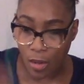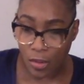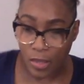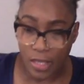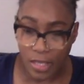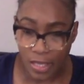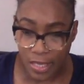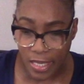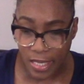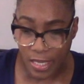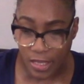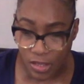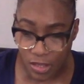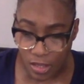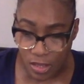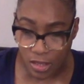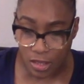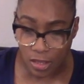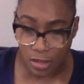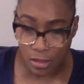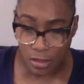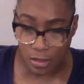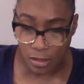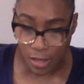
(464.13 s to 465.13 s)
connections
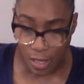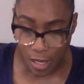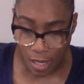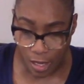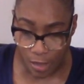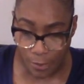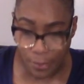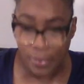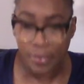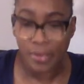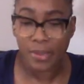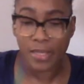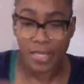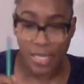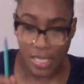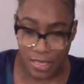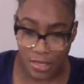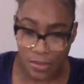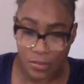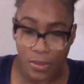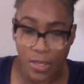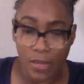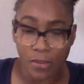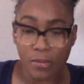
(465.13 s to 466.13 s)
stopped.
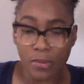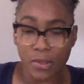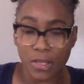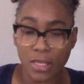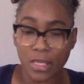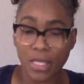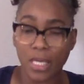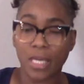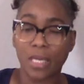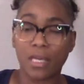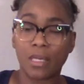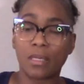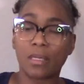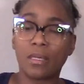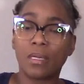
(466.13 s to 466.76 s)
That's what I was saying.